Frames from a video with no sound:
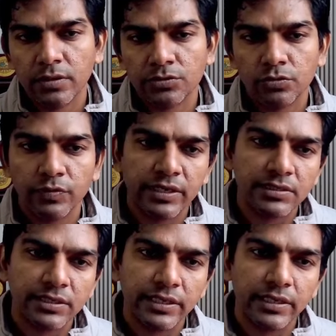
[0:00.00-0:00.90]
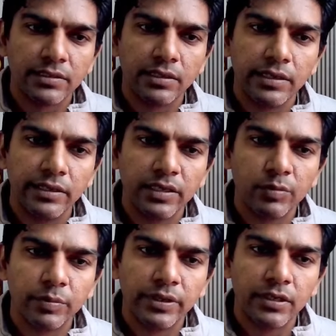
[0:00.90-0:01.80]
So we can say the linear
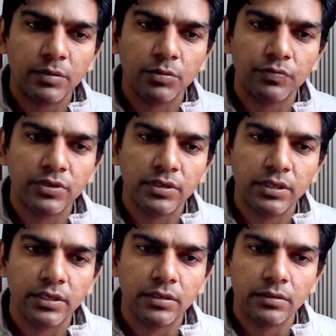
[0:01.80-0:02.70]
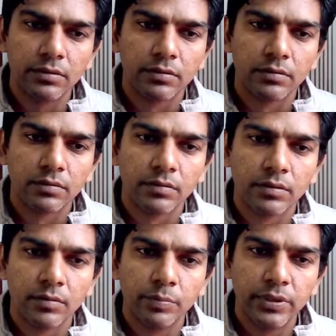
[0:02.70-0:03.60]
momentum of the gun
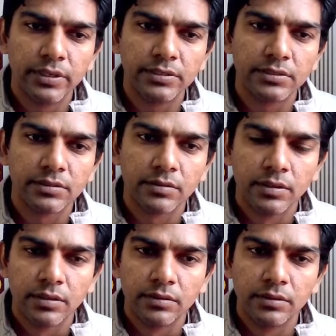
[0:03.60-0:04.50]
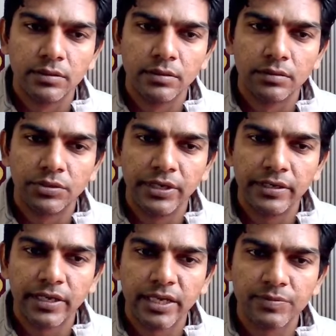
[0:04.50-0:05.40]
plus the 3
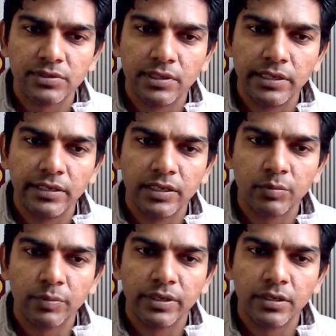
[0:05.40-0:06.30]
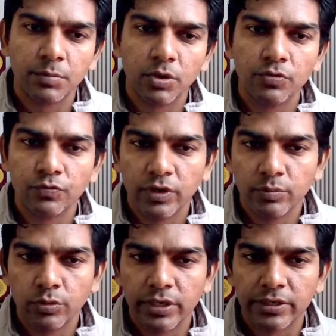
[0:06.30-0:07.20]
times the linear momentum of
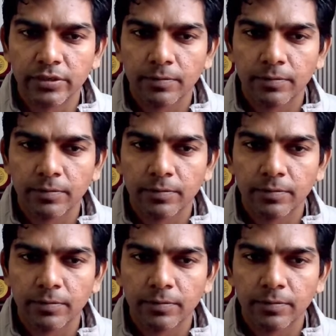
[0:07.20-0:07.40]
one bullet